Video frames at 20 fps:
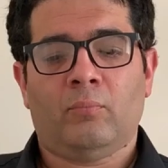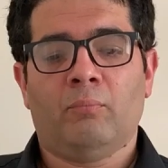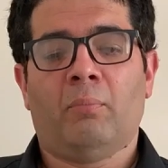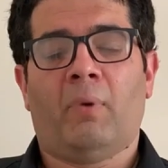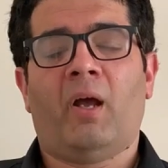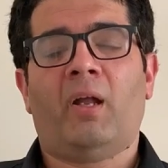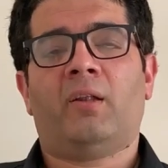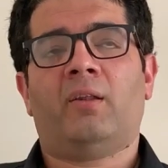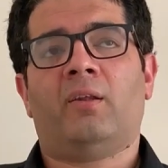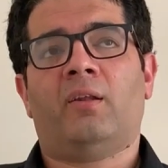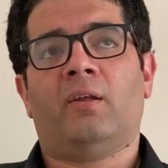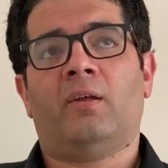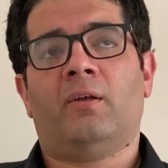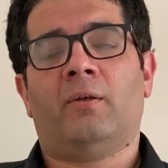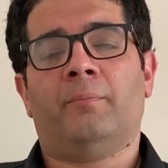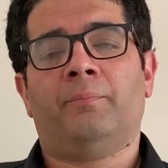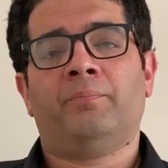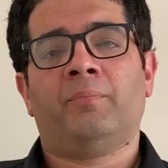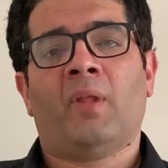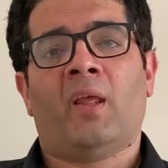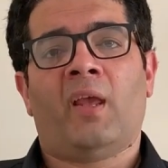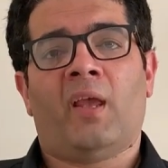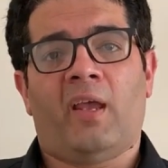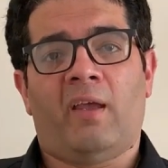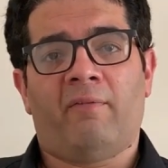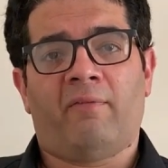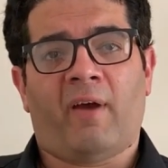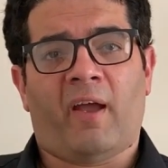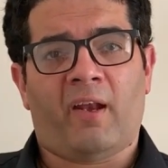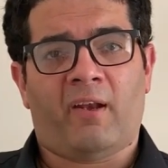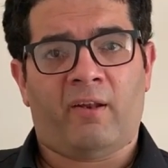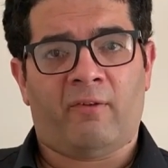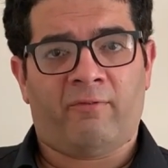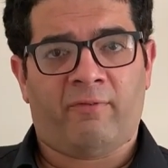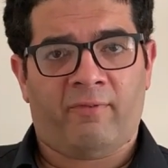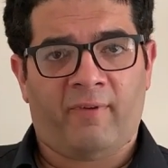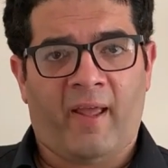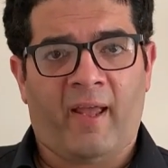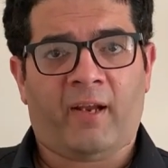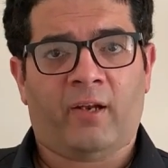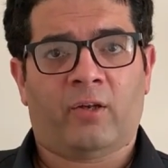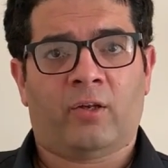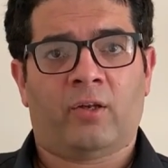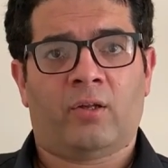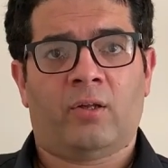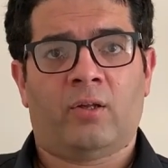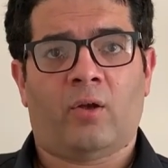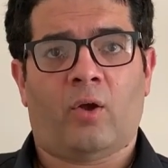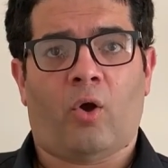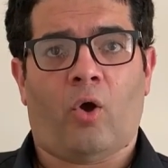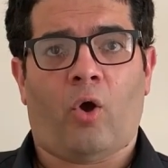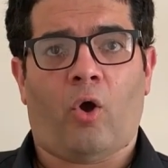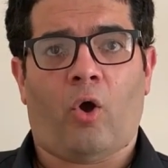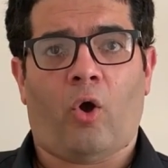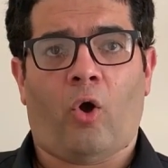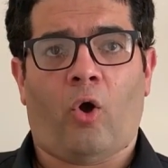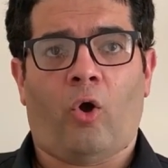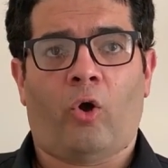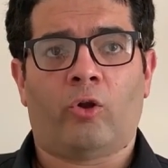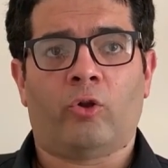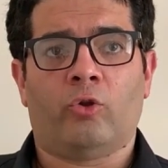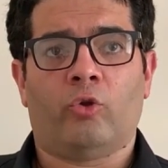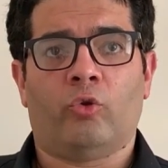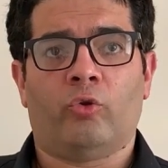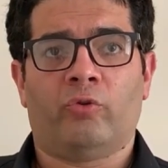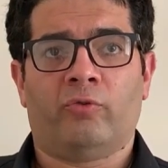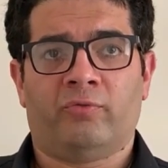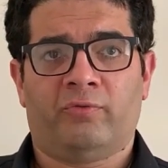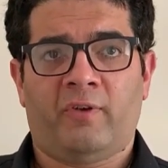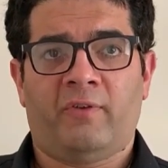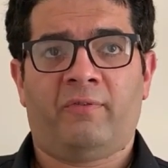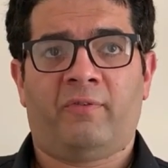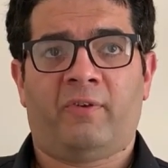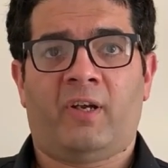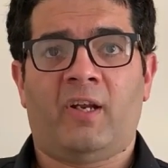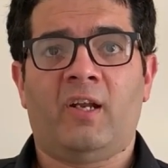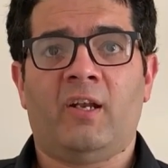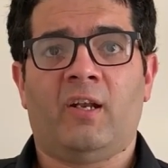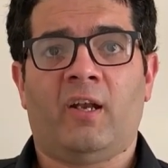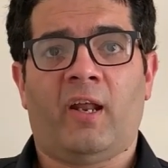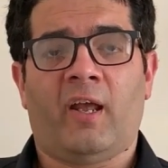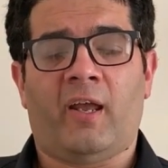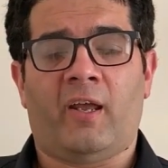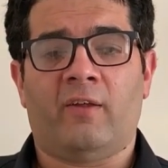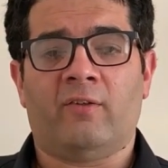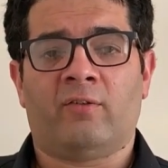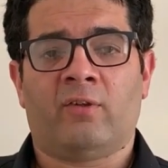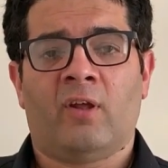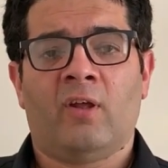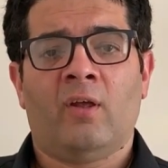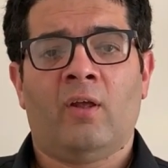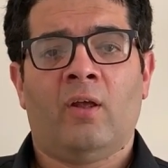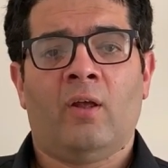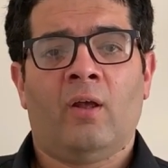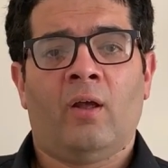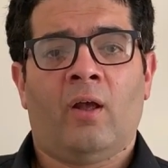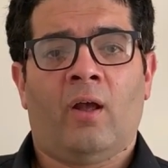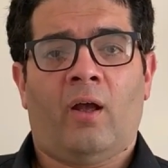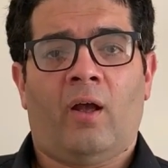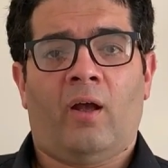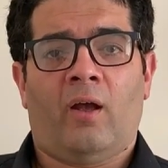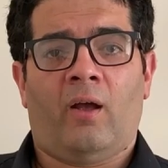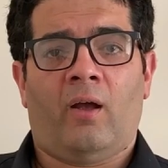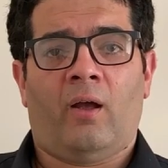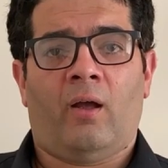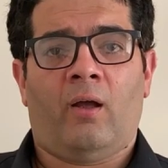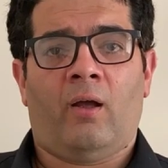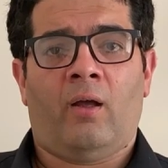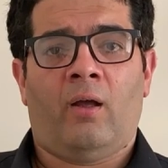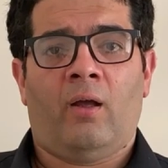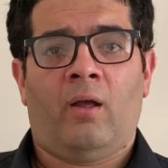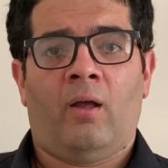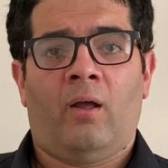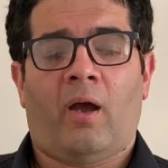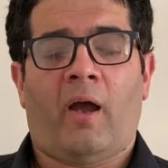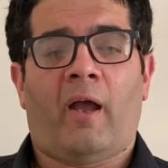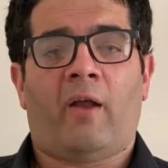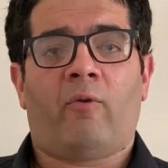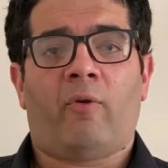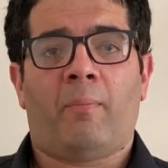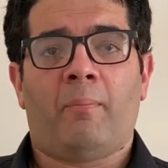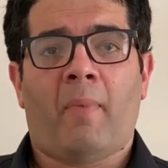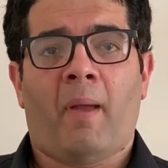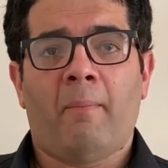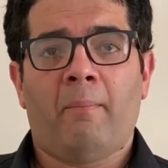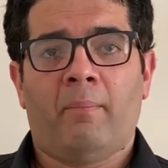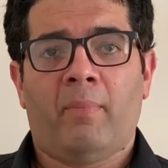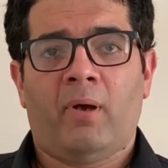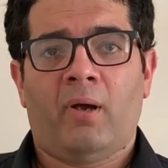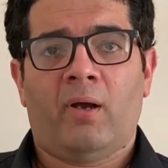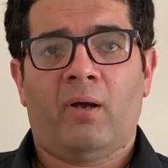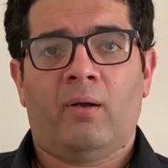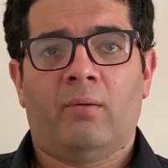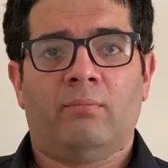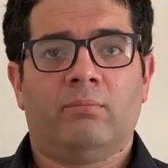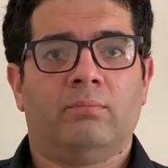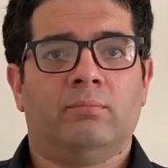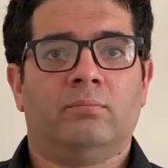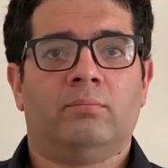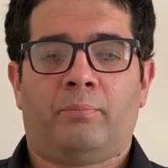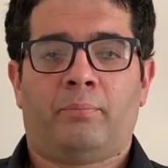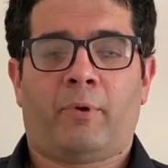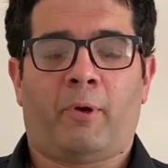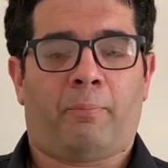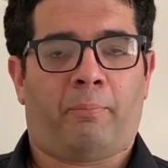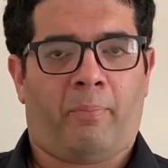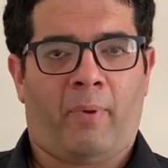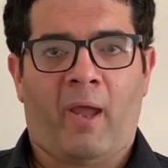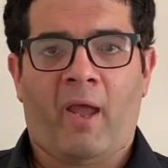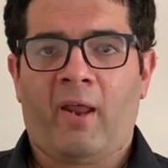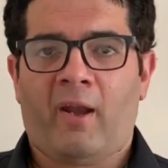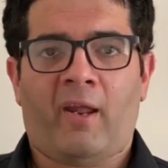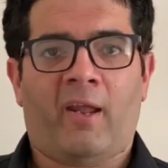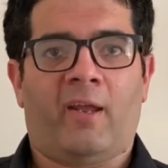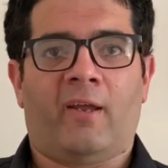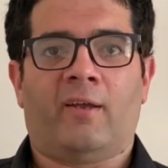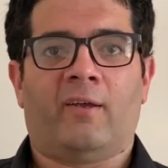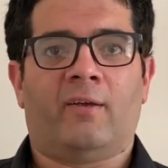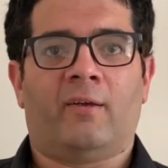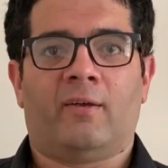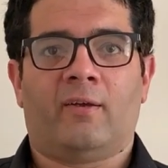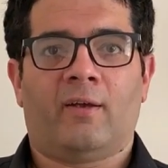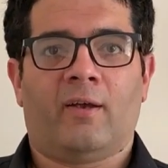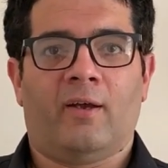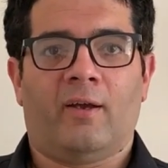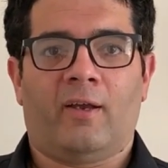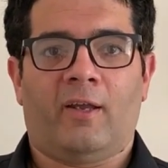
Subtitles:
but if I reflect on those 15 days, I remember preparing,